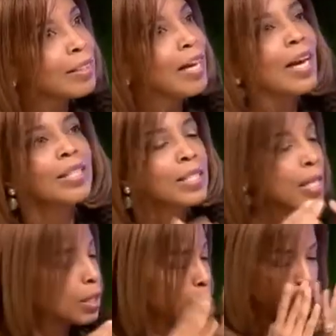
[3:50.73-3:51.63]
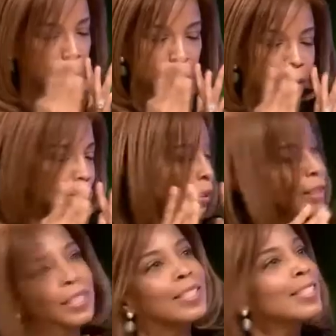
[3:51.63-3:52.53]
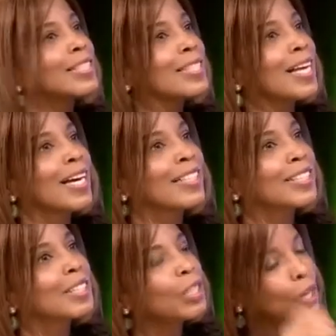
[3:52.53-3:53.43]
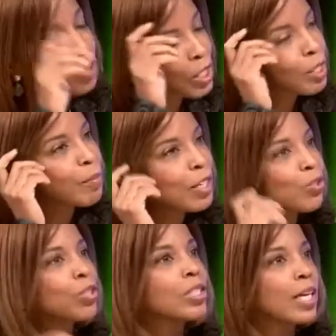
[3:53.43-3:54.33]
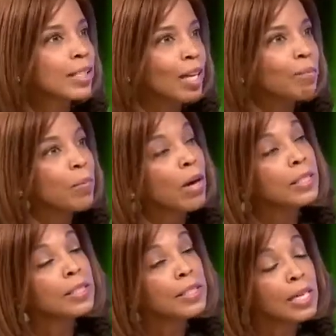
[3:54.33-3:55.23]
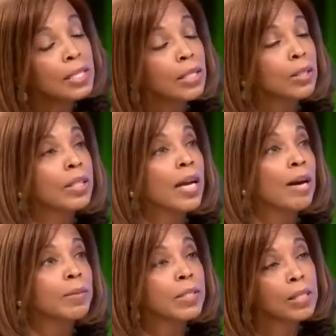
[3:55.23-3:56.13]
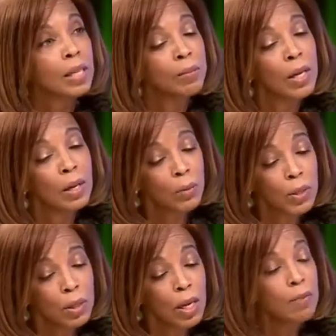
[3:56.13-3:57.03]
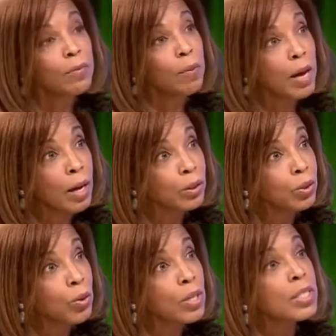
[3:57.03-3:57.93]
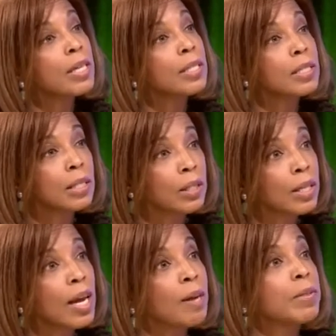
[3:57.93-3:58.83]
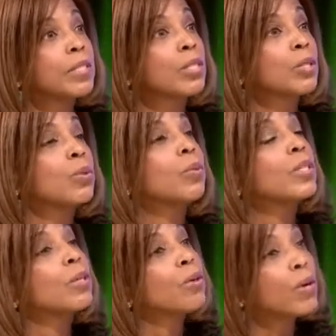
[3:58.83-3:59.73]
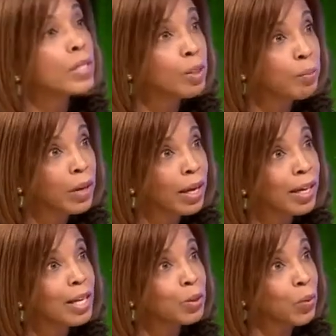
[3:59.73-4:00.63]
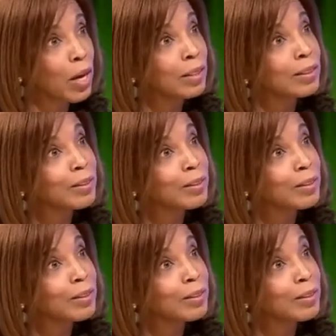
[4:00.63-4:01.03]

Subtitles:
and just clean it inside, you know, just to make sure you take that pollen. And that's a good habit to come when you come from outdoors, and it's a good habit to do when you're going to bed as well.